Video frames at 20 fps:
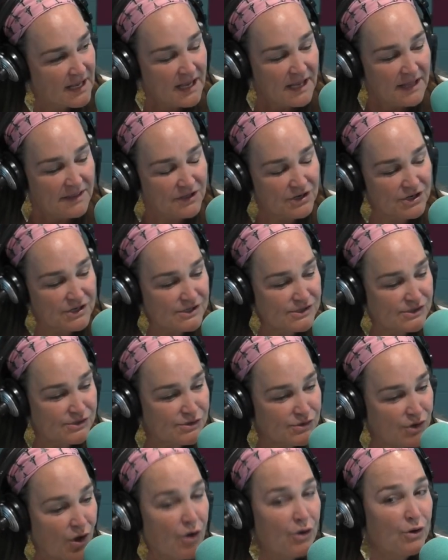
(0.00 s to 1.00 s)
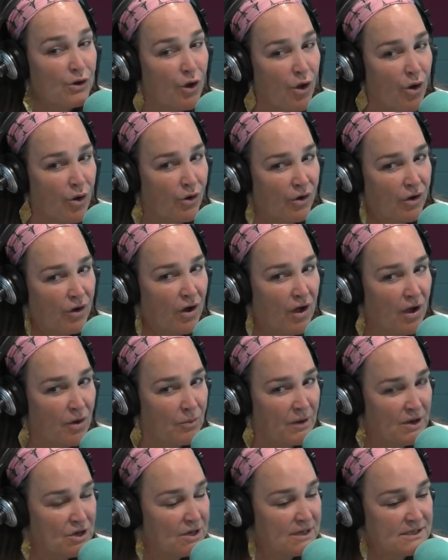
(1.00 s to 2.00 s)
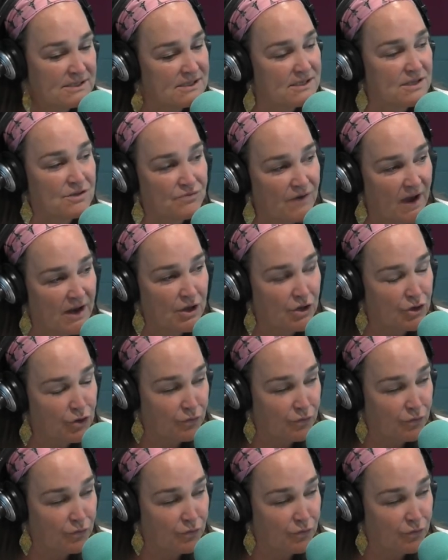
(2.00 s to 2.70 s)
that are so long, when you listen to the radio, you